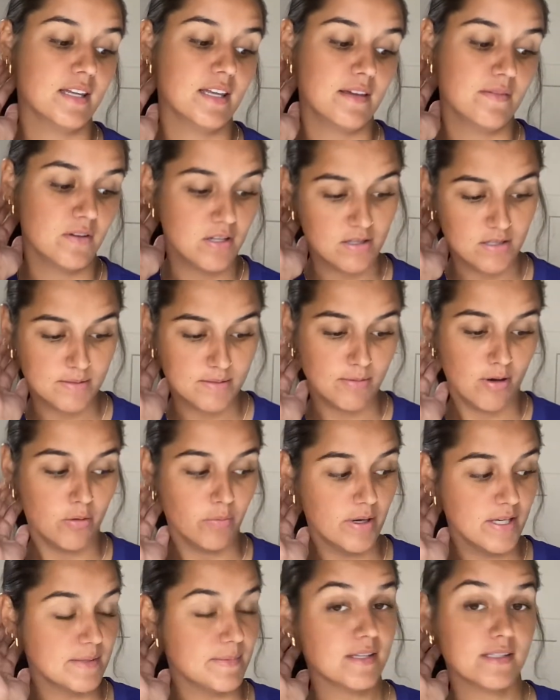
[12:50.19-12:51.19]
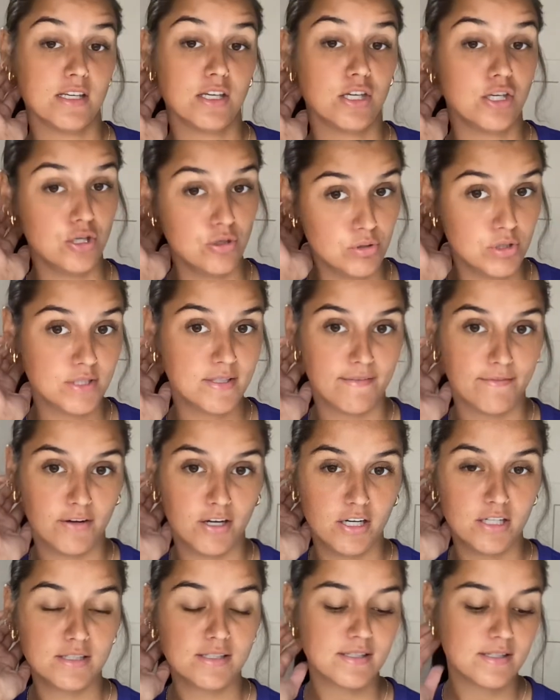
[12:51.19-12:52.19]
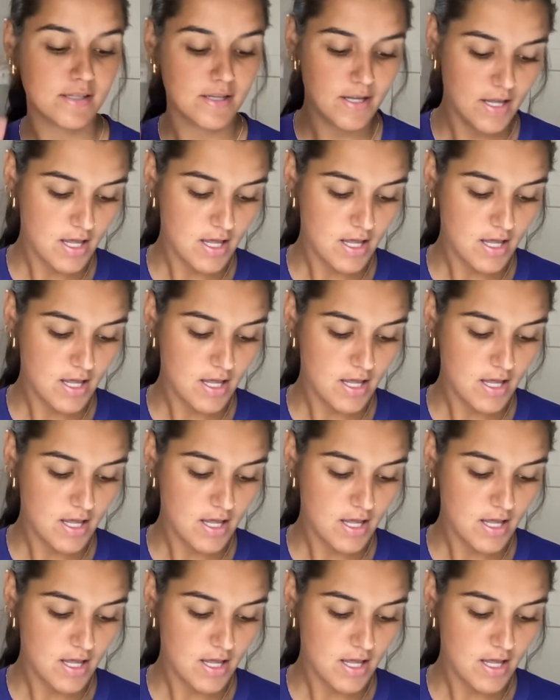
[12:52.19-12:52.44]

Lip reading: even in the small ways, makes a huge difference.